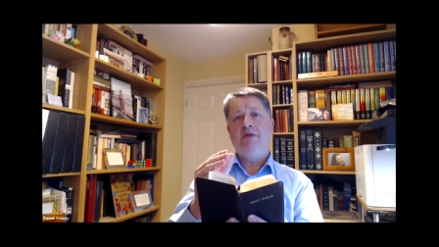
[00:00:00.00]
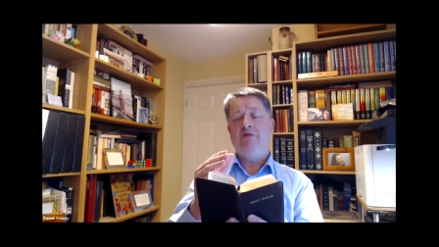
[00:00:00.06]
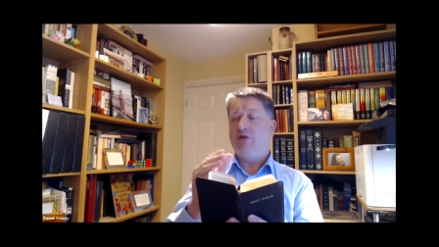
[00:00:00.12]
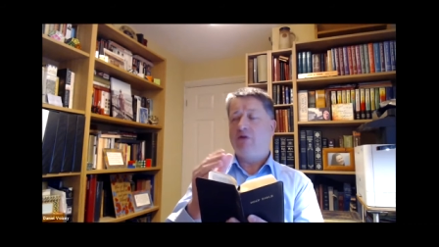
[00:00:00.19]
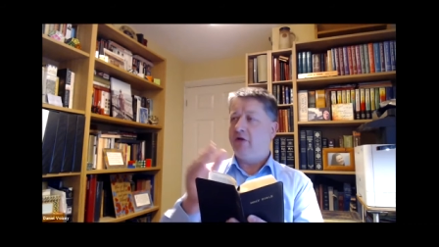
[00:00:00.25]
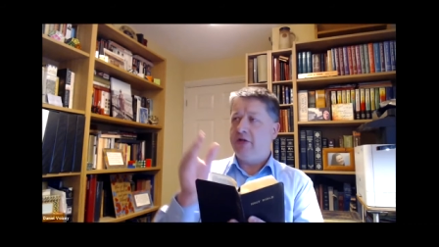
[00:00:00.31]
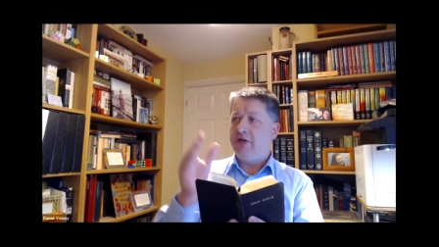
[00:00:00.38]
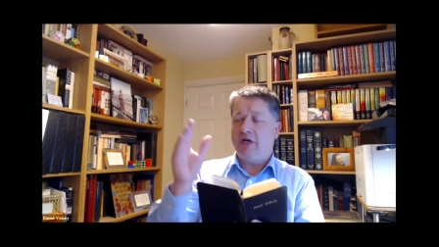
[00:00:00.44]

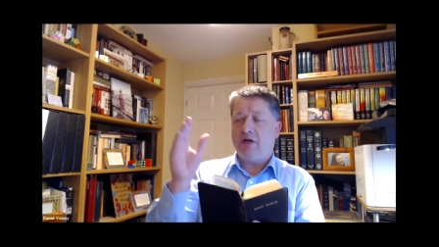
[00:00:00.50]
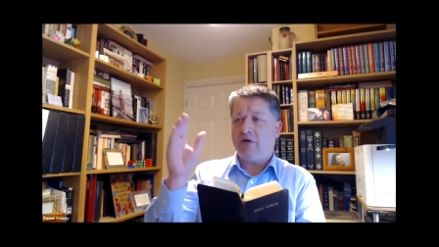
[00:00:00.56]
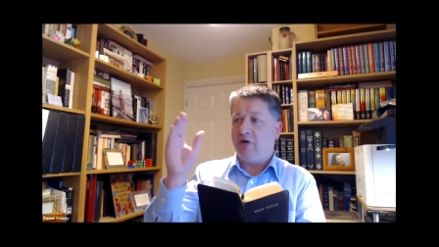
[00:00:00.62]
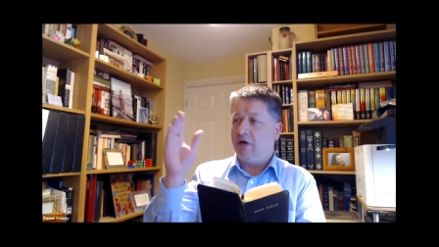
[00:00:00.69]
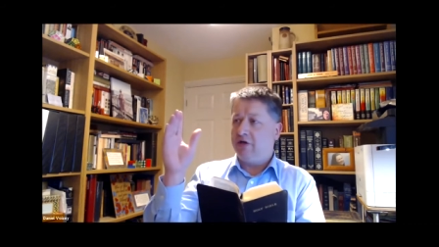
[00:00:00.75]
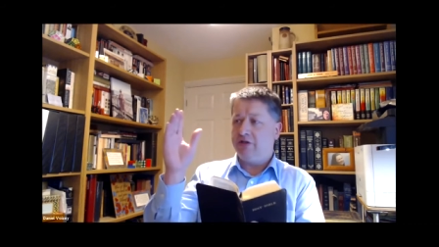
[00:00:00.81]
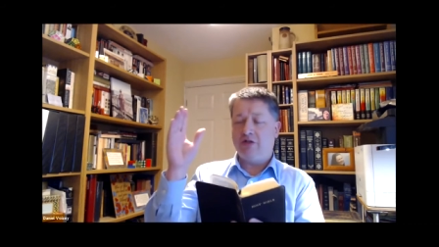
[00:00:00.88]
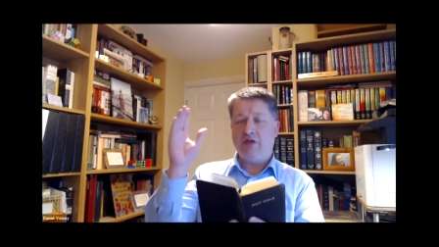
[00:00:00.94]
For on that
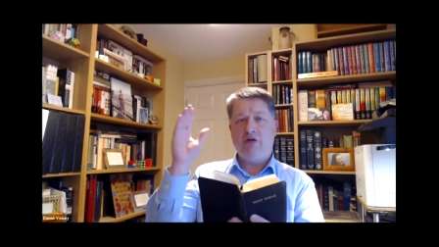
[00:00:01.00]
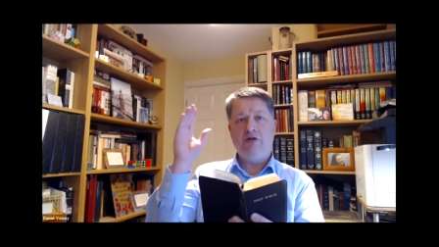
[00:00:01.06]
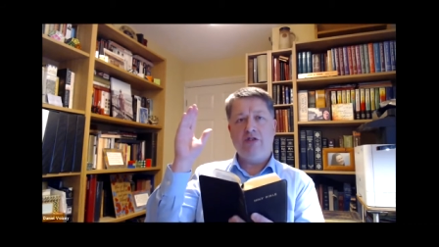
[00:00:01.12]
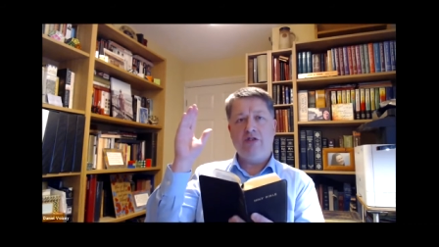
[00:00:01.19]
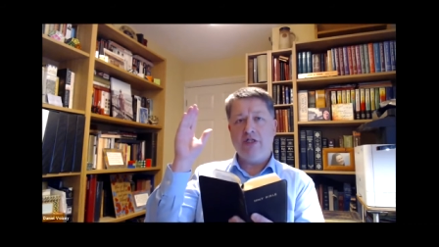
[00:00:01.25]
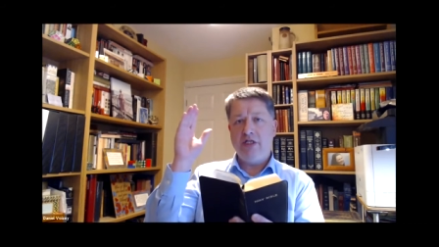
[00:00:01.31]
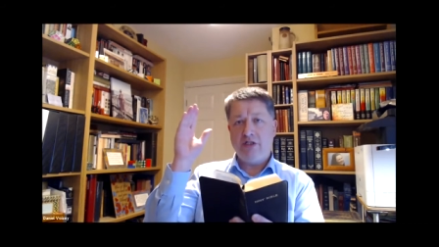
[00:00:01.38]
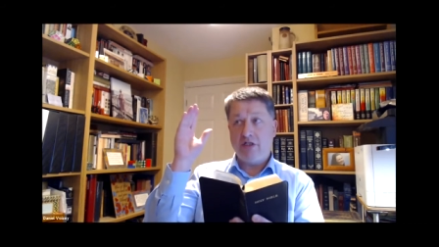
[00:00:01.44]
cross, the
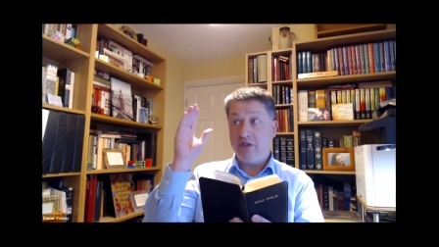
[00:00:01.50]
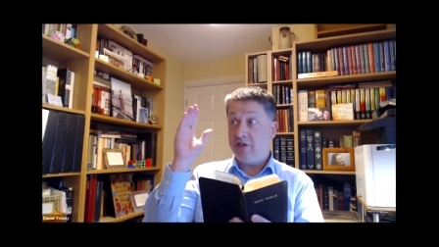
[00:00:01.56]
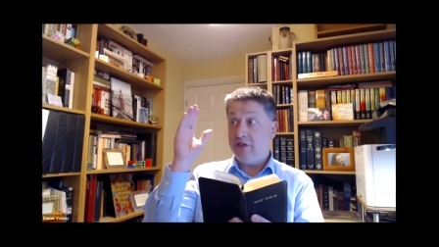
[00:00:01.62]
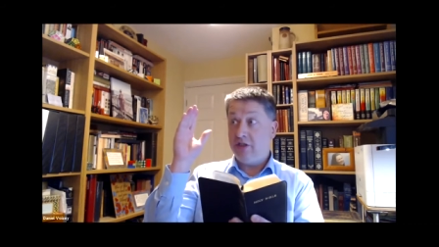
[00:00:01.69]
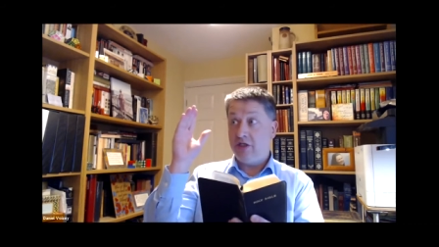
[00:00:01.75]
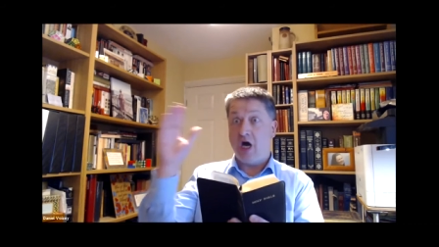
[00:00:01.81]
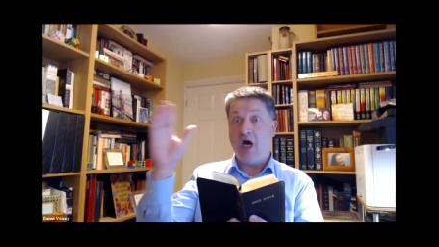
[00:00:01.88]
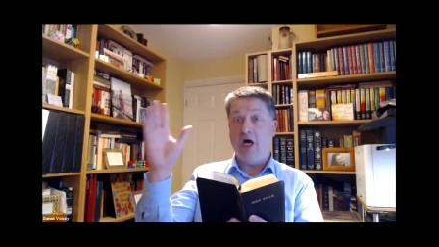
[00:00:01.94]
Lord Jesus
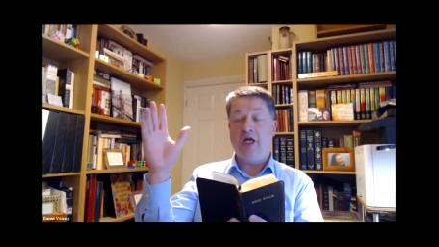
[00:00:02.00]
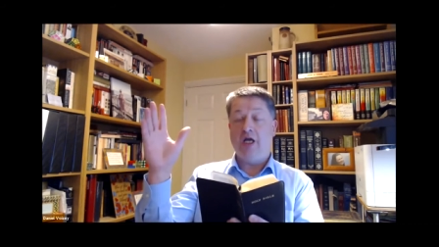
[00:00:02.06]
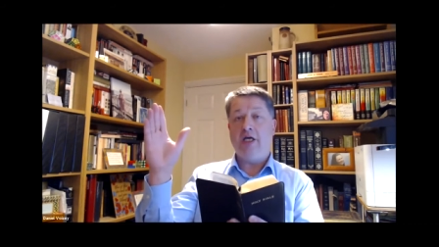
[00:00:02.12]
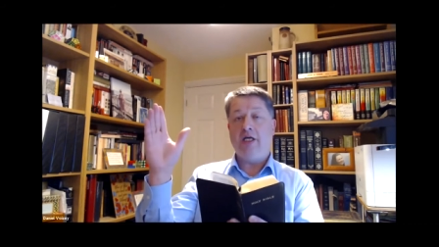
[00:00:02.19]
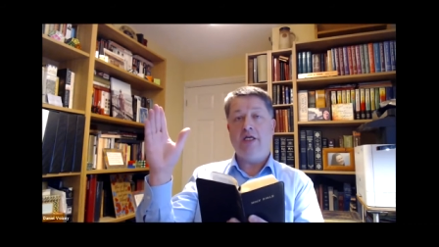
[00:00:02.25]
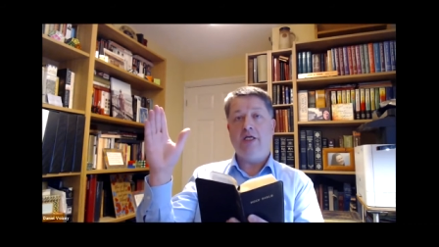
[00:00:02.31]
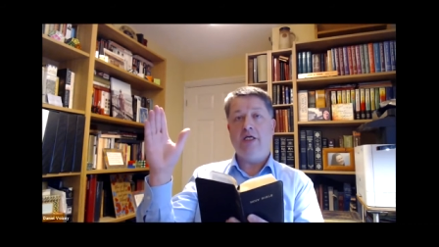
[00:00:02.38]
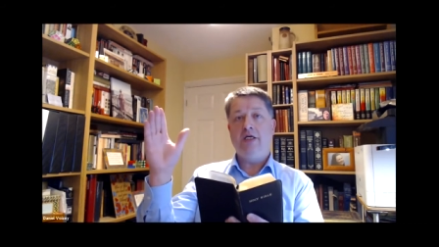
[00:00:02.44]

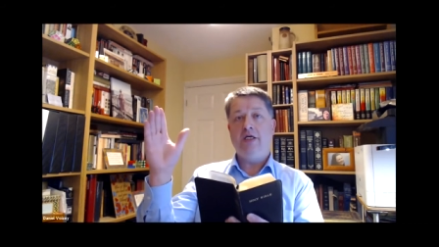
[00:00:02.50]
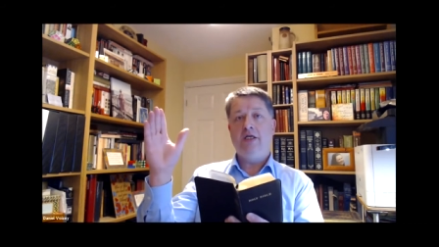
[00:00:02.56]
died.